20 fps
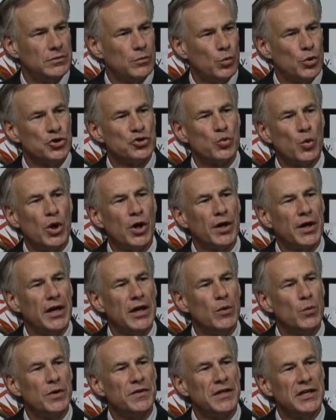was
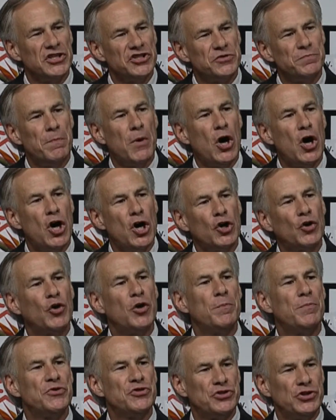working with a small
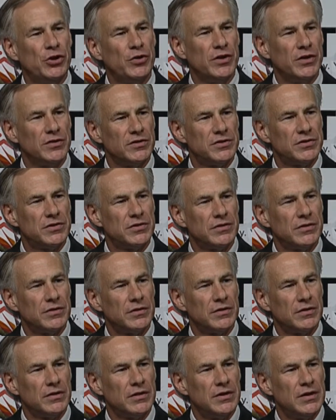group of students,
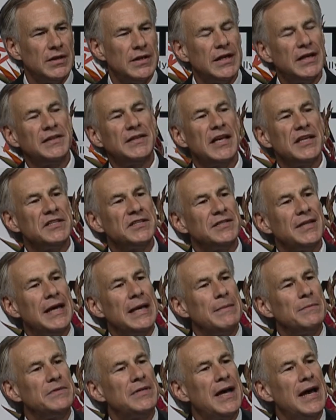at that
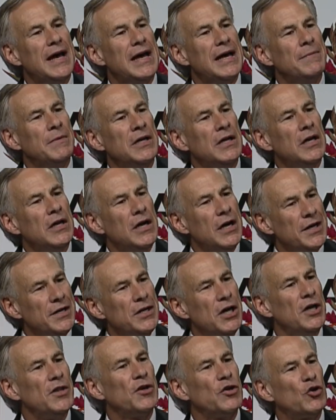same time,
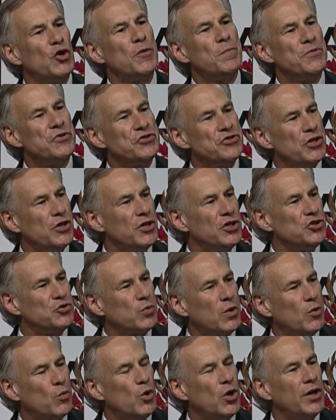another group of students
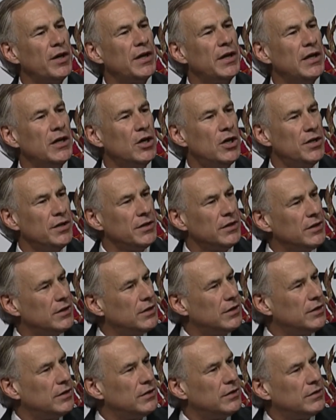were working on
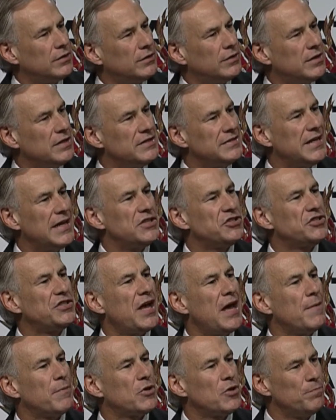
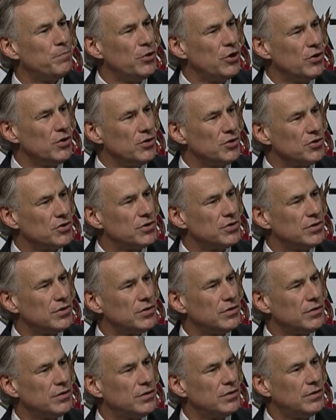desktop computers,
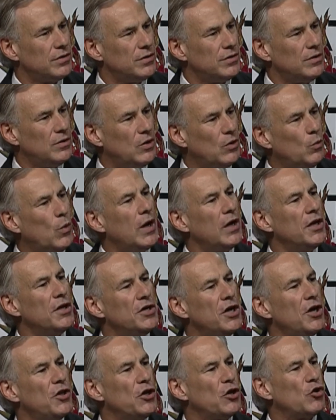while
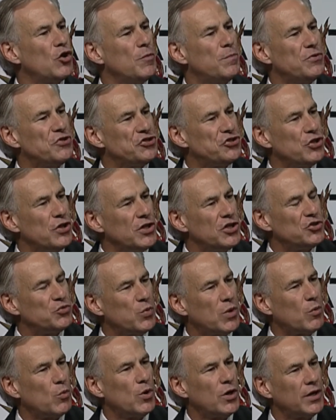another group of students
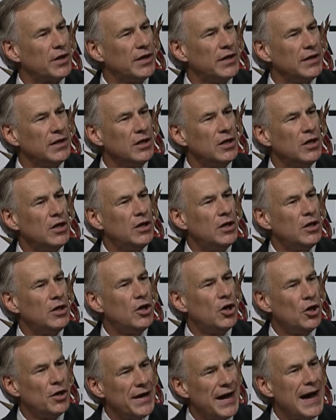were working
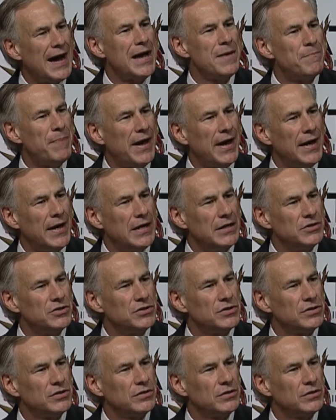on iPads,